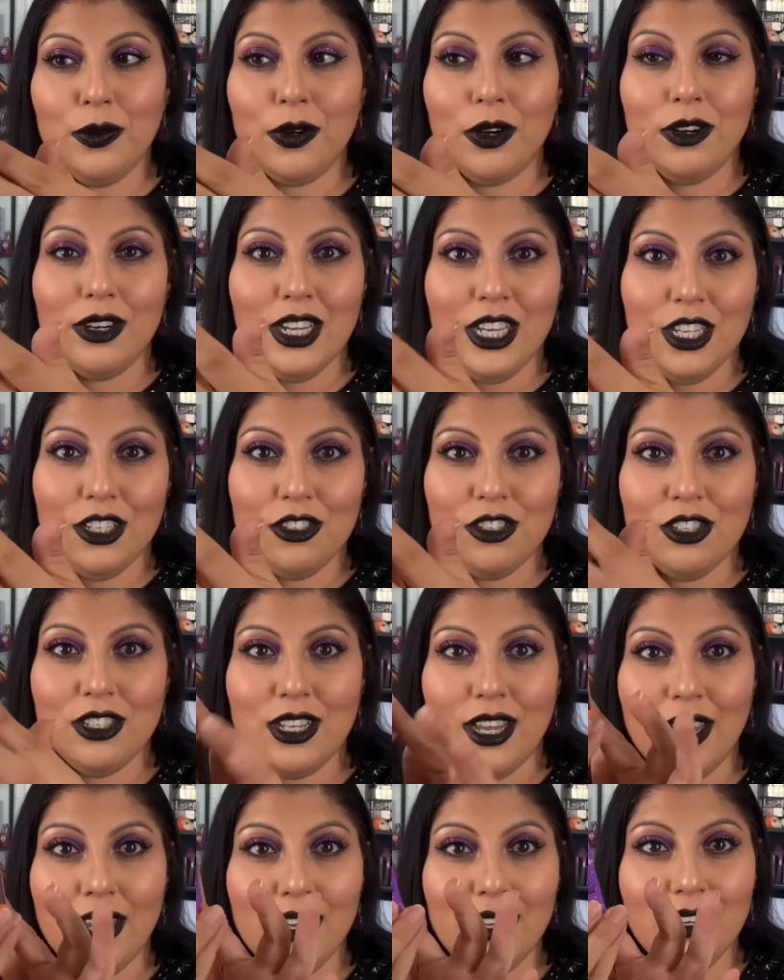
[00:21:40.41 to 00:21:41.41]
On each
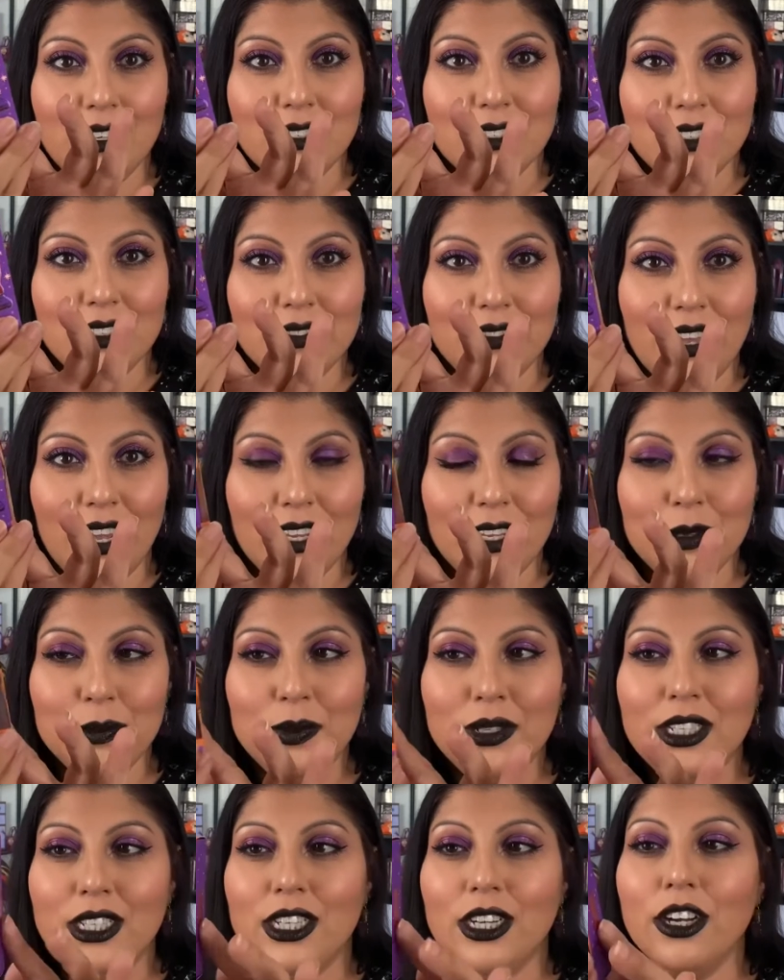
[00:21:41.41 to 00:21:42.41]
side is a vacuum
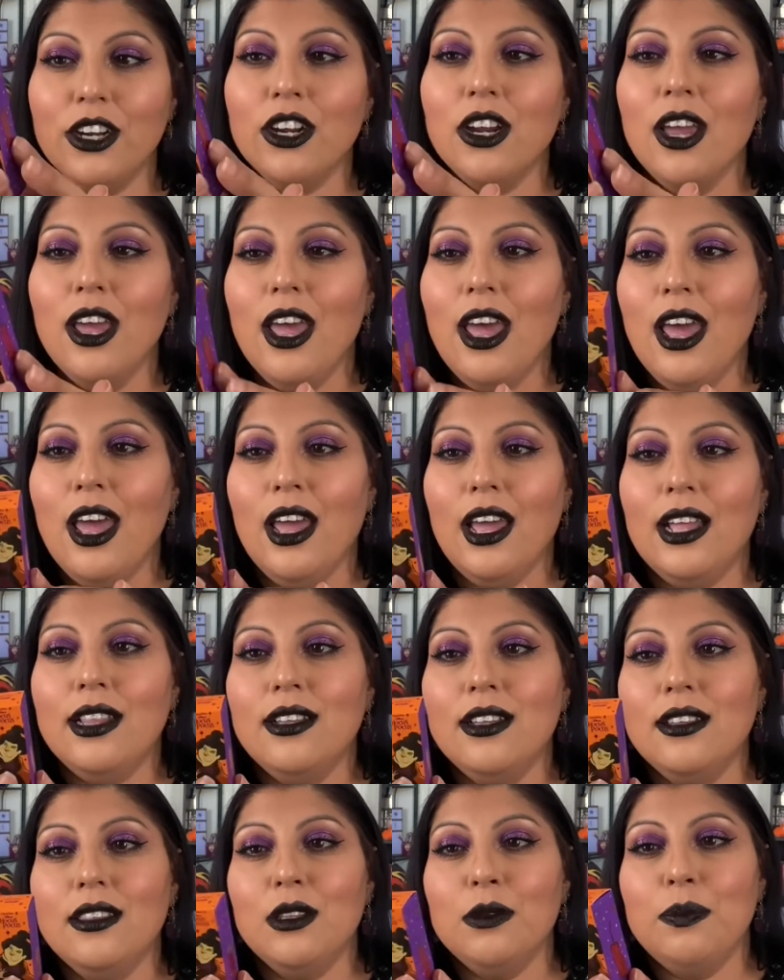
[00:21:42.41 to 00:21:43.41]
cleaner, and
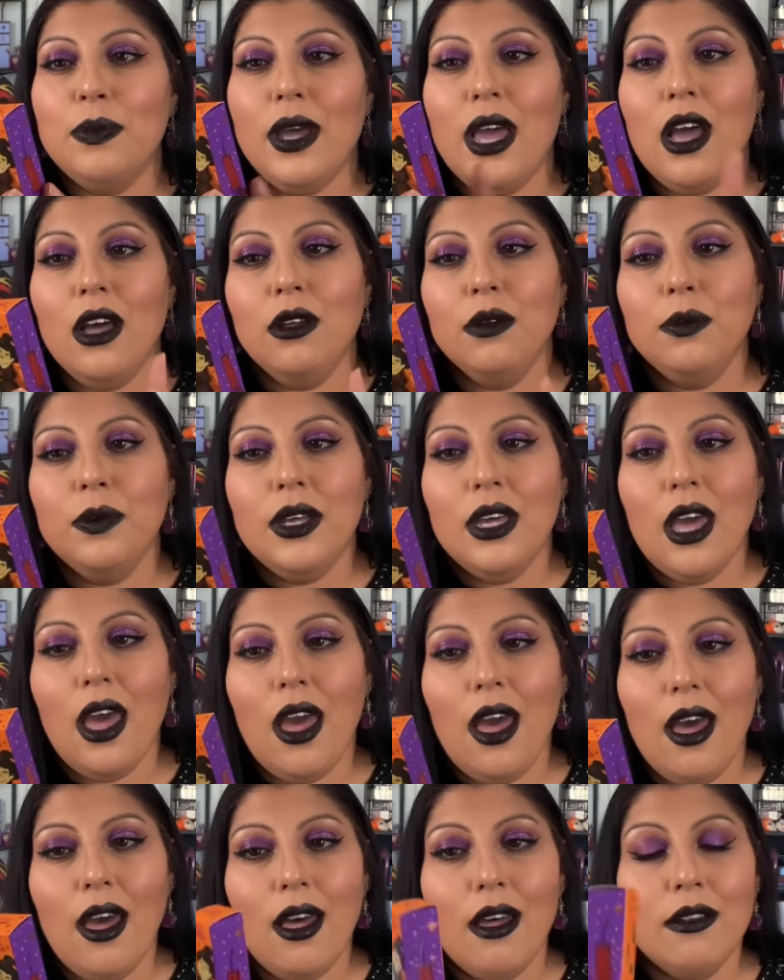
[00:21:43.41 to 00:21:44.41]
then the back we
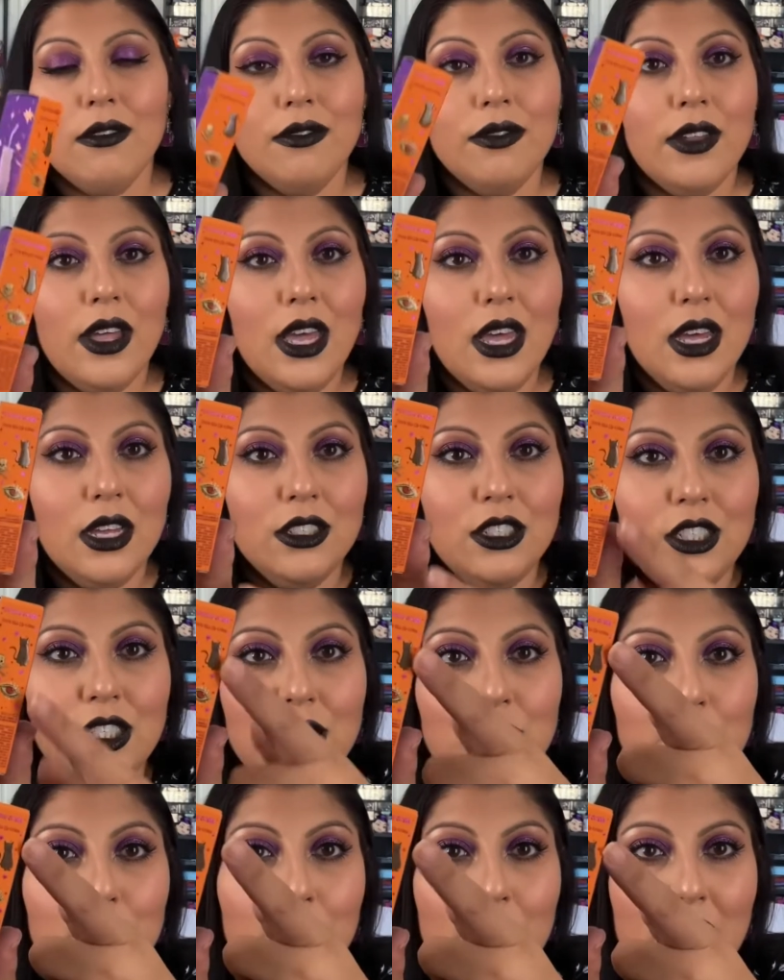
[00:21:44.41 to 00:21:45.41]
have
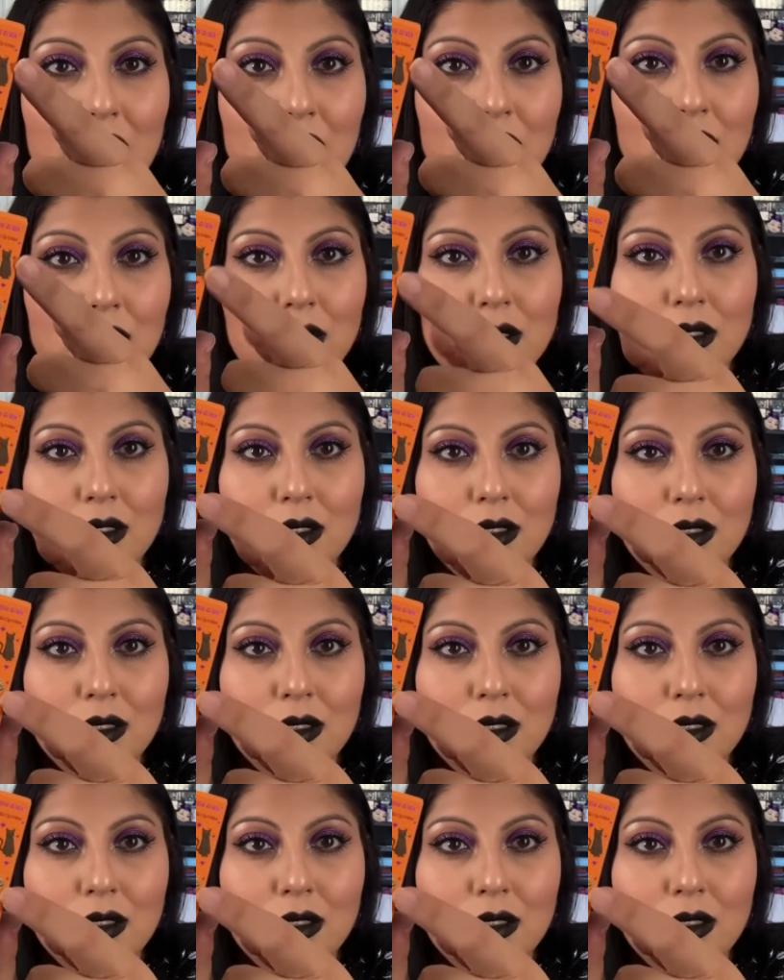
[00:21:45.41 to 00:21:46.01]
just Binks,